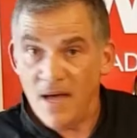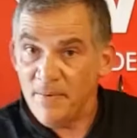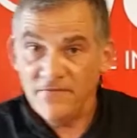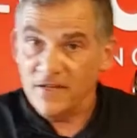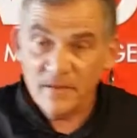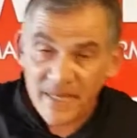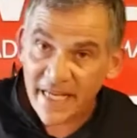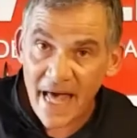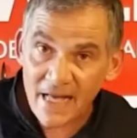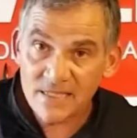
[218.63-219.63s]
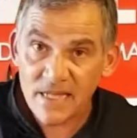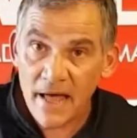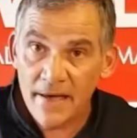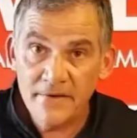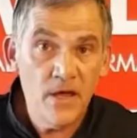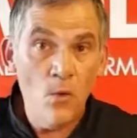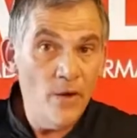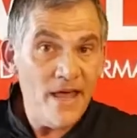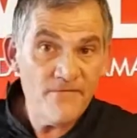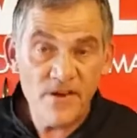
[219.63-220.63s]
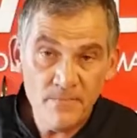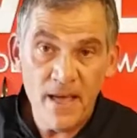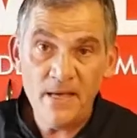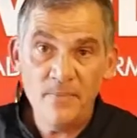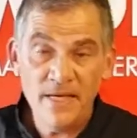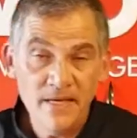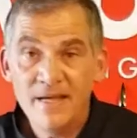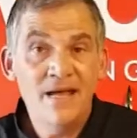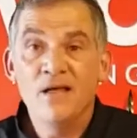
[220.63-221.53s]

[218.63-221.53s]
maybe even a little bit of cast iron, whatever it may be.